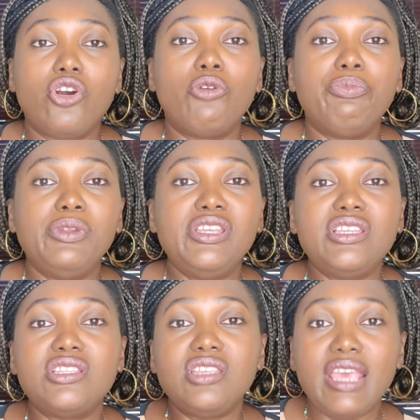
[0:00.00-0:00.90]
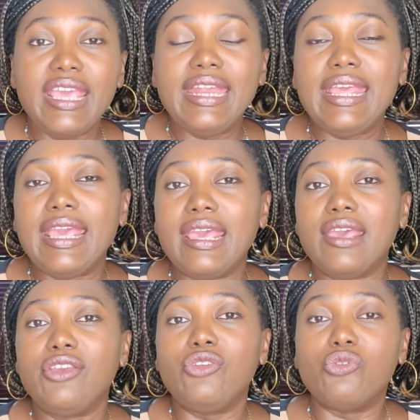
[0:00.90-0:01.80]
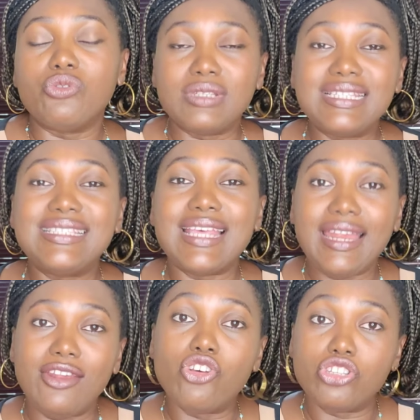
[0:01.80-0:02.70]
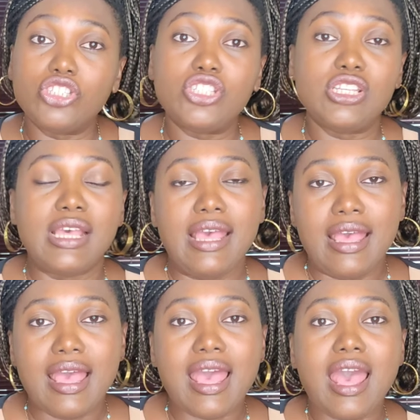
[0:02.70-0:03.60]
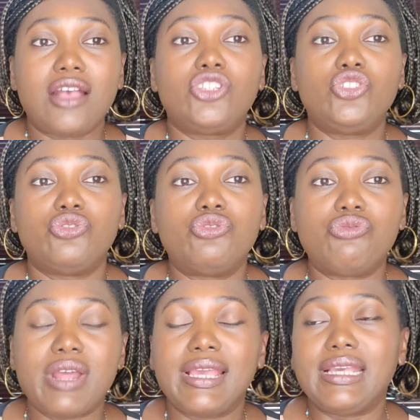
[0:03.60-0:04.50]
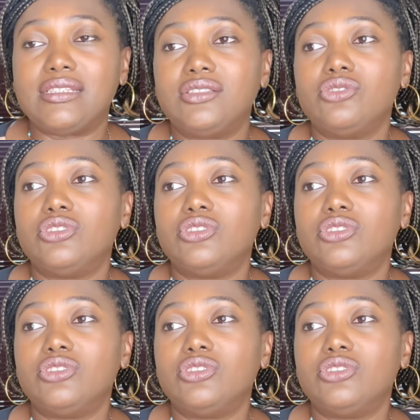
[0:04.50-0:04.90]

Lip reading: companies in here, selling us actual rackets.